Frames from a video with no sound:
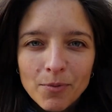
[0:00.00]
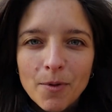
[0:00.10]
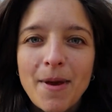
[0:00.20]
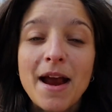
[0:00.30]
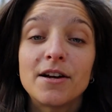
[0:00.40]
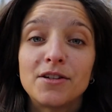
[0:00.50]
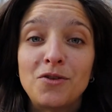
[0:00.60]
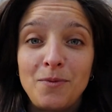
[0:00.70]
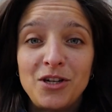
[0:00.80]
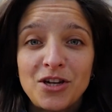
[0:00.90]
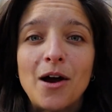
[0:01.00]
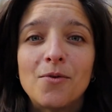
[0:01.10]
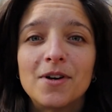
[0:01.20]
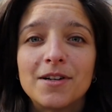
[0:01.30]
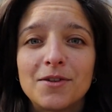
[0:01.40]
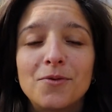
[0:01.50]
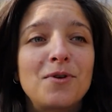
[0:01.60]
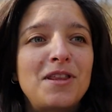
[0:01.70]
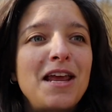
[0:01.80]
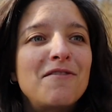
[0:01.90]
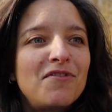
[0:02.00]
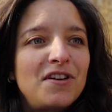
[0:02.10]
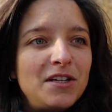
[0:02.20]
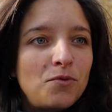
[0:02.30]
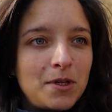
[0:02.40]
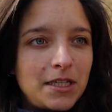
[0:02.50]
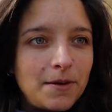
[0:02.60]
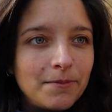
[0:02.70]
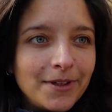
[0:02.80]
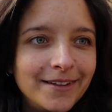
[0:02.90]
prepared to be showered with infinite wisdom.